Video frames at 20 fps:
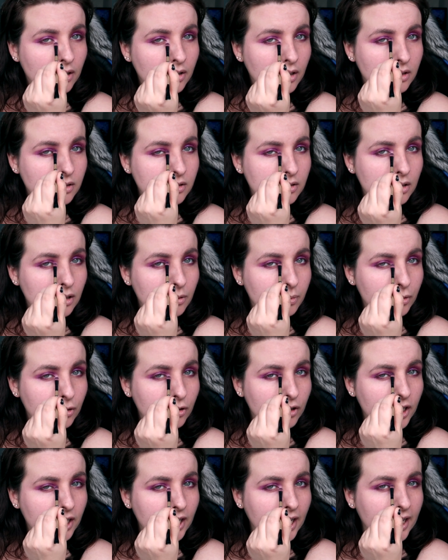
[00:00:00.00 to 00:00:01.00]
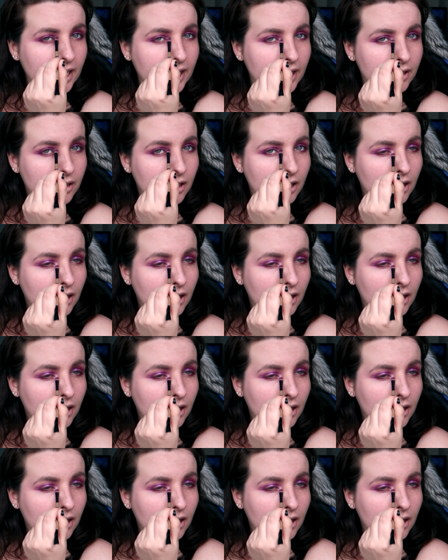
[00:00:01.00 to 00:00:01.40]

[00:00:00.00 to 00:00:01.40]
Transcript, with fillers: That's so pretty.